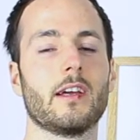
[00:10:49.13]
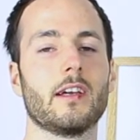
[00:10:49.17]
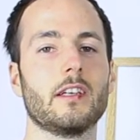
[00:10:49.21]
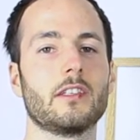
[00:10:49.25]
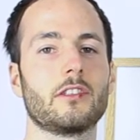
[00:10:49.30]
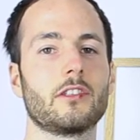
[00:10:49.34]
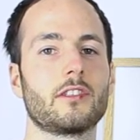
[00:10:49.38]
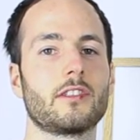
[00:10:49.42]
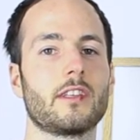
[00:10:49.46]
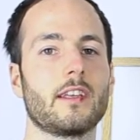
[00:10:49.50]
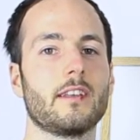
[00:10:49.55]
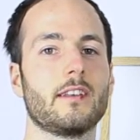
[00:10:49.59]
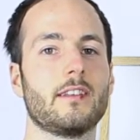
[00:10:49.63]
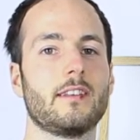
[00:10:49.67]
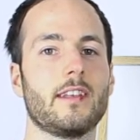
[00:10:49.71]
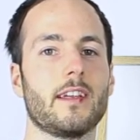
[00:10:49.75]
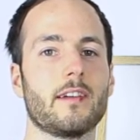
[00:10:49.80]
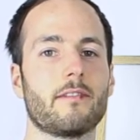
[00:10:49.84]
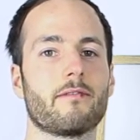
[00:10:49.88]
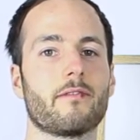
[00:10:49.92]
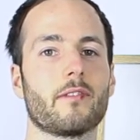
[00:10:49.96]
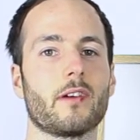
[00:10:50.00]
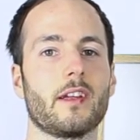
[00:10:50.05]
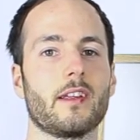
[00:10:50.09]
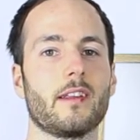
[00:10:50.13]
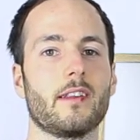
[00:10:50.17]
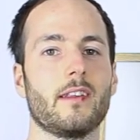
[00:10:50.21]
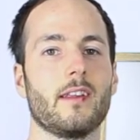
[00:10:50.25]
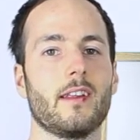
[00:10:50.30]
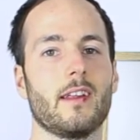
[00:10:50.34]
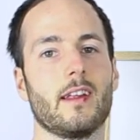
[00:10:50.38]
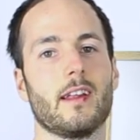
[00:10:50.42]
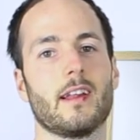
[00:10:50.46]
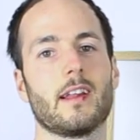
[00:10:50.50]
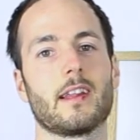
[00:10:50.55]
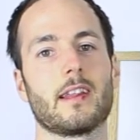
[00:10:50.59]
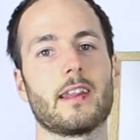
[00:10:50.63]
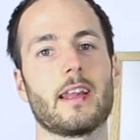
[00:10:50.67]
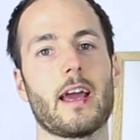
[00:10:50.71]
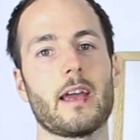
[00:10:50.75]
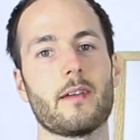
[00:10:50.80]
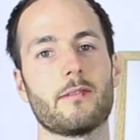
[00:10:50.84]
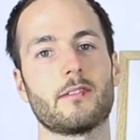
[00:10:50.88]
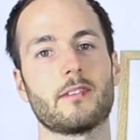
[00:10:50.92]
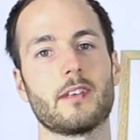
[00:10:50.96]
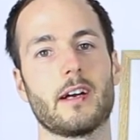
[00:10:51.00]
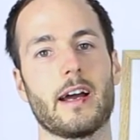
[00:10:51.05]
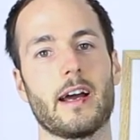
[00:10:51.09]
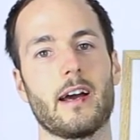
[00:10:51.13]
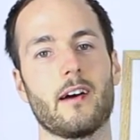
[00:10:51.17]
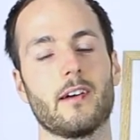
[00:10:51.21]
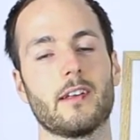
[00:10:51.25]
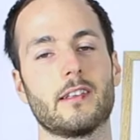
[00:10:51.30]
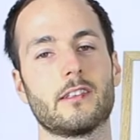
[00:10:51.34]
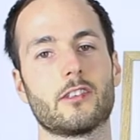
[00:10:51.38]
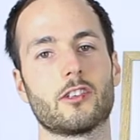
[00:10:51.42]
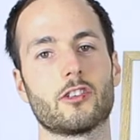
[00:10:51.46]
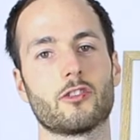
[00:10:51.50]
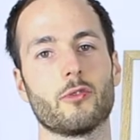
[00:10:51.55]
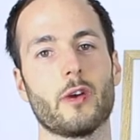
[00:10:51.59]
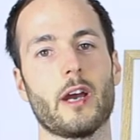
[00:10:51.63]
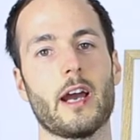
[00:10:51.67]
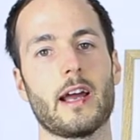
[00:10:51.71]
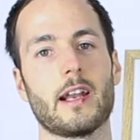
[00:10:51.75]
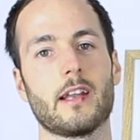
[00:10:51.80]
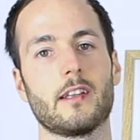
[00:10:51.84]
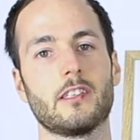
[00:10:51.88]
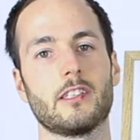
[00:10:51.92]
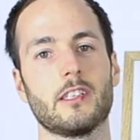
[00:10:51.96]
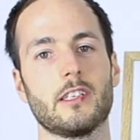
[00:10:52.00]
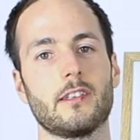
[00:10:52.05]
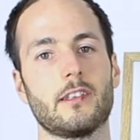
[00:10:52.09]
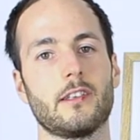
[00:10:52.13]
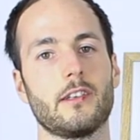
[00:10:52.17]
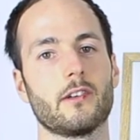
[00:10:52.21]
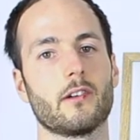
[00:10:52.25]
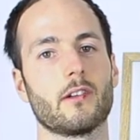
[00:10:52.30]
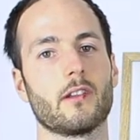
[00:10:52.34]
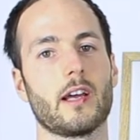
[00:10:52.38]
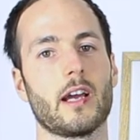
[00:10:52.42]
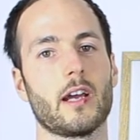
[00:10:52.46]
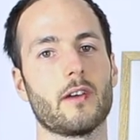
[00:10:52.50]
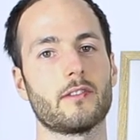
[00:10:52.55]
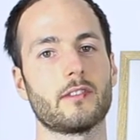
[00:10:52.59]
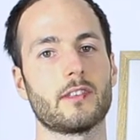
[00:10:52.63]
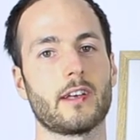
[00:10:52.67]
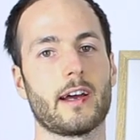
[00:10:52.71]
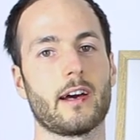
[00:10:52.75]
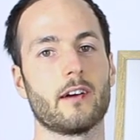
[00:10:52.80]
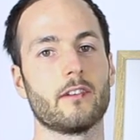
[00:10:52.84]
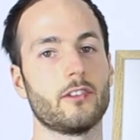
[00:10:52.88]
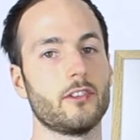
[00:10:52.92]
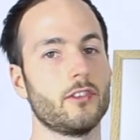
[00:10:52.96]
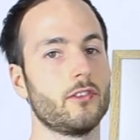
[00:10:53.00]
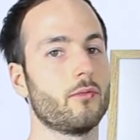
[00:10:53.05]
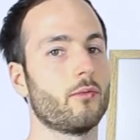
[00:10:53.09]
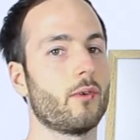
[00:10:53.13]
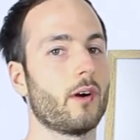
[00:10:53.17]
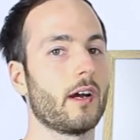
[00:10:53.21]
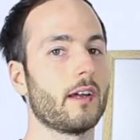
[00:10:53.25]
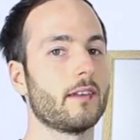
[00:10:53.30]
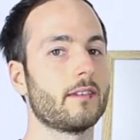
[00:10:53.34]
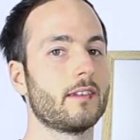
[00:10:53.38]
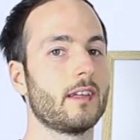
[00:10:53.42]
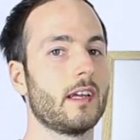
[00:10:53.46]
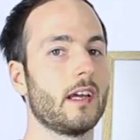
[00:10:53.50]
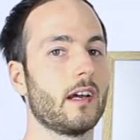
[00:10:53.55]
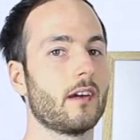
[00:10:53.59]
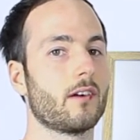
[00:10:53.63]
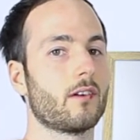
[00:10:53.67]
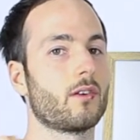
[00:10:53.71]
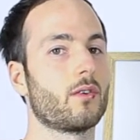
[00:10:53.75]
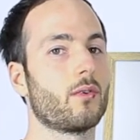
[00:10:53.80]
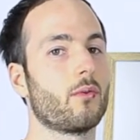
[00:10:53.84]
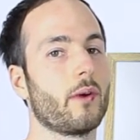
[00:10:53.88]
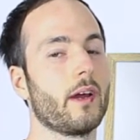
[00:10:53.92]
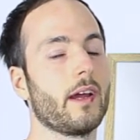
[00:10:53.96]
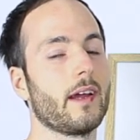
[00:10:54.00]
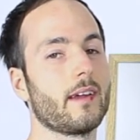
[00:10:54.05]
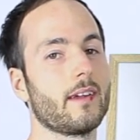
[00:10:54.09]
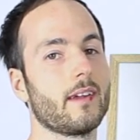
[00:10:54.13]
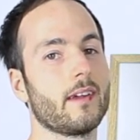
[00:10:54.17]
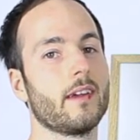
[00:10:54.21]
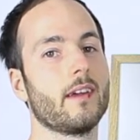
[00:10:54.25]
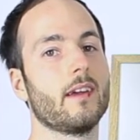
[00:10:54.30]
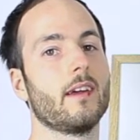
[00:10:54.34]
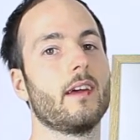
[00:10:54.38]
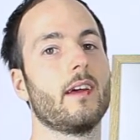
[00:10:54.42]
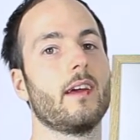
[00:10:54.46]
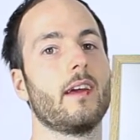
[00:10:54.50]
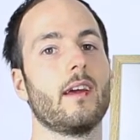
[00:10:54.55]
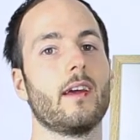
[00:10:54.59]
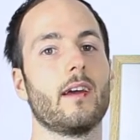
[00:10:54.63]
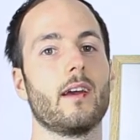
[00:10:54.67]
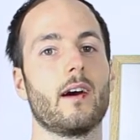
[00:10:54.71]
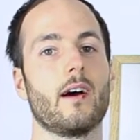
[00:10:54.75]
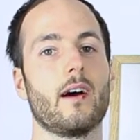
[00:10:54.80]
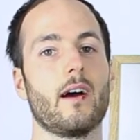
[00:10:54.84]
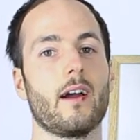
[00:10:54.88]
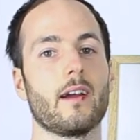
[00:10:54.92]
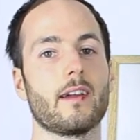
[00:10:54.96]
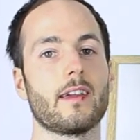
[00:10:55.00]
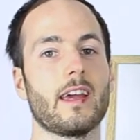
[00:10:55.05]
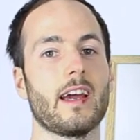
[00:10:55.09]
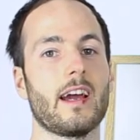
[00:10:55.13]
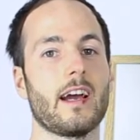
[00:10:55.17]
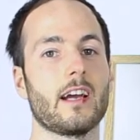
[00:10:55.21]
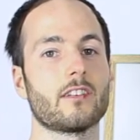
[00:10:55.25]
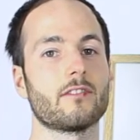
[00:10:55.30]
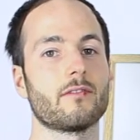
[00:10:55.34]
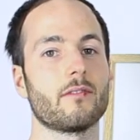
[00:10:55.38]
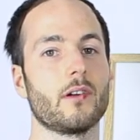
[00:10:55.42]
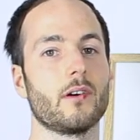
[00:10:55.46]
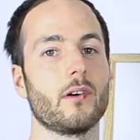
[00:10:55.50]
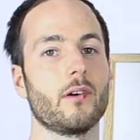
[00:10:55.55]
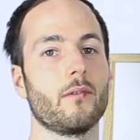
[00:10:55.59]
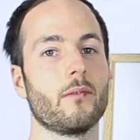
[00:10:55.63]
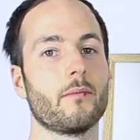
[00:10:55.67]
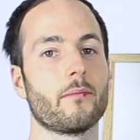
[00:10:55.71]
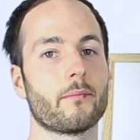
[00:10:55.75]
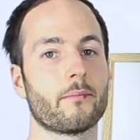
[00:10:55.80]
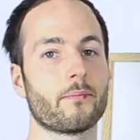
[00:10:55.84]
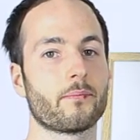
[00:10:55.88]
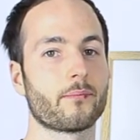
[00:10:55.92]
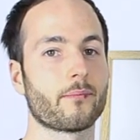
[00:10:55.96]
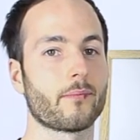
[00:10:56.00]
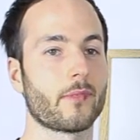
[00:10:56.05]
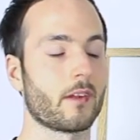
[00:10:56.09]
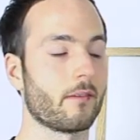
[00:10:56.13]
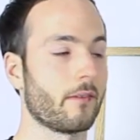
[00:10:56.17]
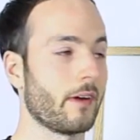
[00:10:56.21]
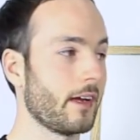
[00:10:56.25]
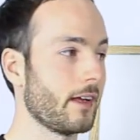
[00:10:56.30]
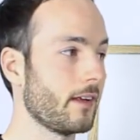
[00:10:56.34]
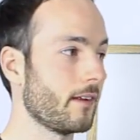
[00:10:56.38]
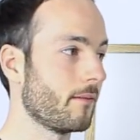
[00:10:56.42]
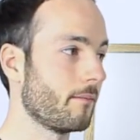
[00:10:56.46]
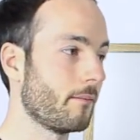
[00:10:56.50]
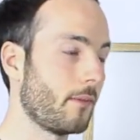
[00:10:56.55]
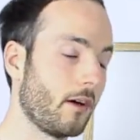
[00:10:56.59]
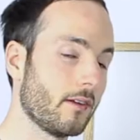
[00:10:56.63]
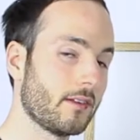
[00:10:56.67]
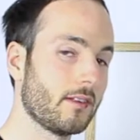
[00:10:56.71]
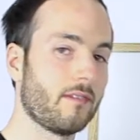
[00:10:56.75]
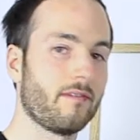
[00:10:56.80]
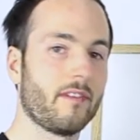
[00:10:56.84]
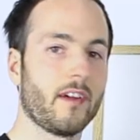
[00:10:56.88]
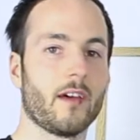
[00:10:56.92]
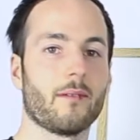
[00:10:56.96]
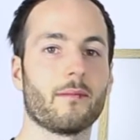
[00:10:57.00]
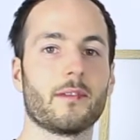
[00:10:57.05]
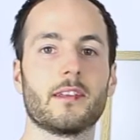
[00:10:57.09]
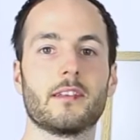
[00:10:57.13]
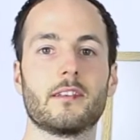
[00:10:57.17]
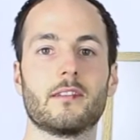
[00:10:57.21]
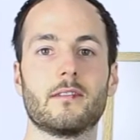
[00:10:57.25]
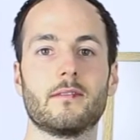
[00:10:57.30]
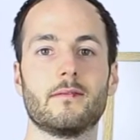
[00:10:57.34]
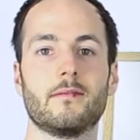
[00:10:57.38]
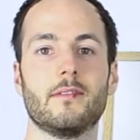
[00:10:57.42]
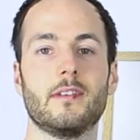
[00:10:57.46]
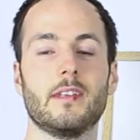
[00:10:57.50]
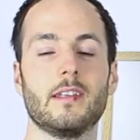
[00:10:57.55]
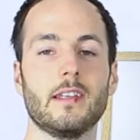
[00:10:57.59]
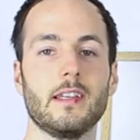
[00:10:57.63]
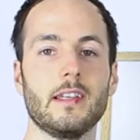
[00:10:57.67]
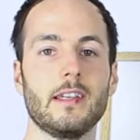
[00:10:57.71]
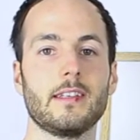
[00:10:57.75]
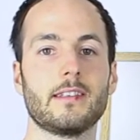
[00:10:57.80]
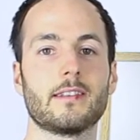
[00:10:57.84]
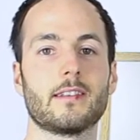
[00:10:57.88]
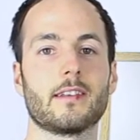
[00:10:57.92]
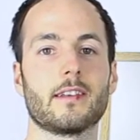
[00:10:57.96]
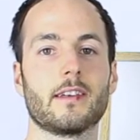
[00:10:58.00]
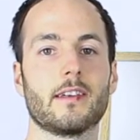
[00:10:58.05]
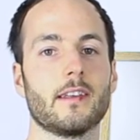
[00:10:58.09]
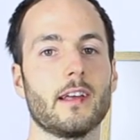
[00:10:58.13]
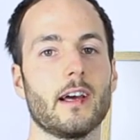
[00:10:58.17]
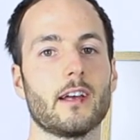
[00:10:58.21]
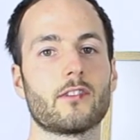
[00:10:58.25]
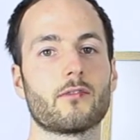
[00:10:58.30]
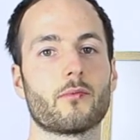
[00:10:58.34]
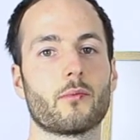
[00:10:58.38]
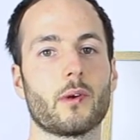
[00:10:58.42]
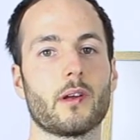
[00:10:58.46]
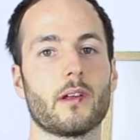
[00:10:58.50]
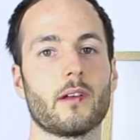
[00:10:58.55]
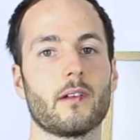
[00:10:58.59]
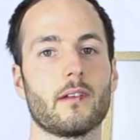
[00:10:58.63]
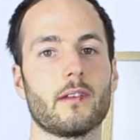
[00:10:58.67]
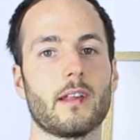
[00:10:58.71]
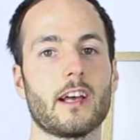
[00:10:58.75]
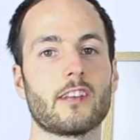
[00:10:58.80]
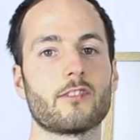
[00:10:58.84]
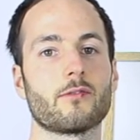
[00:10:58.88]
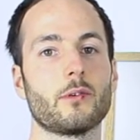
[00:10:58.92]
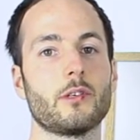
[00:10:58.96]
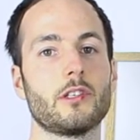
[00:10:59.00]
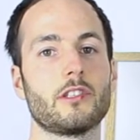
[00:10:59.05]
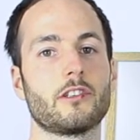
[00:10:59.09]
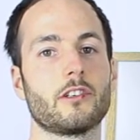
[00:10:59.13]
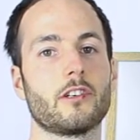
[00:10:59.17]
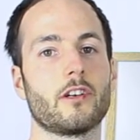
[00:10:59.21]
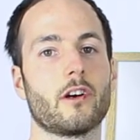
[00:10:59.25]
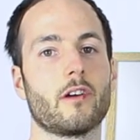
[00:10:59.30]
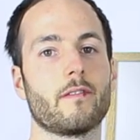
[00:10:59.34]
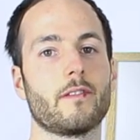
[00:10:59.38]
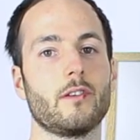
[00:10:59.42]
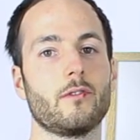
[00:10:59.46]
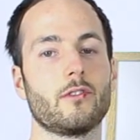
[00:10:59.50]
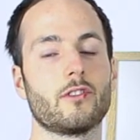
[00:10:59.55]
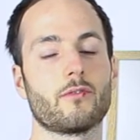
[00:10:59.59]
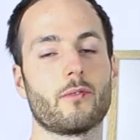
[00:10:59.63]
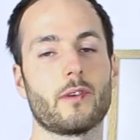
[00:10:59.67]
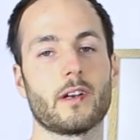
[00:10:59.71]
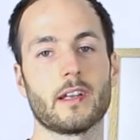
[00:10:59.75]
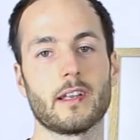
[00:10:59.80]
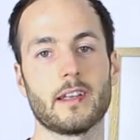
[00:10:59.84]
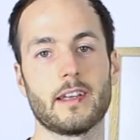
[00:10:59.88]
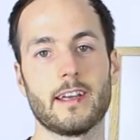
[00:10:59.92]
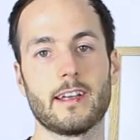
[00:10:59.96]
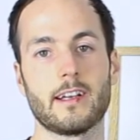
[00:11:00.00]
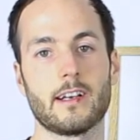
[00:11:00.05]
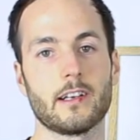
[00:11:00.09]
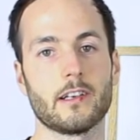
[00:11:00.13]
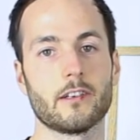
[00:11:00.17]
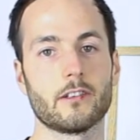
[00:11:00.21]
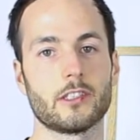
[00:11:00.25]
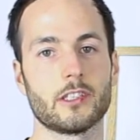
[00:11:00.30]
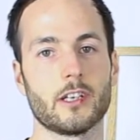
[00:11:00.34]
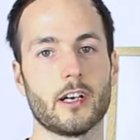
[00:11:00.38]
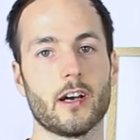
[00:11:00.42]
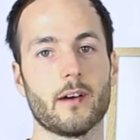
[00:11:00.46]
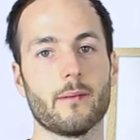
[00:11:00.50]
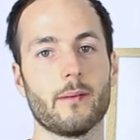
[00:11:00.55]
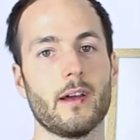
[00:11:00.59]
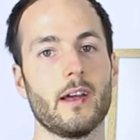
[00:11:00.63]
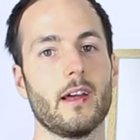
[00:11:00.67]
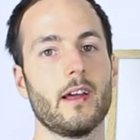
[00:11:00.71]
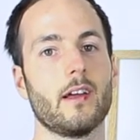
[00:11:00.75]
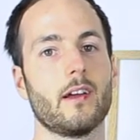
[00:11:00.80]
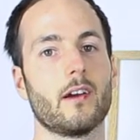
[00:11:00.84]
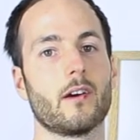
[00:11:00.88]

It's just a different lifestyle and strategy to your lifestyle. If you want quick cash flow, right? Multifamily, easily. That's where you should go if you just want to get out of your job.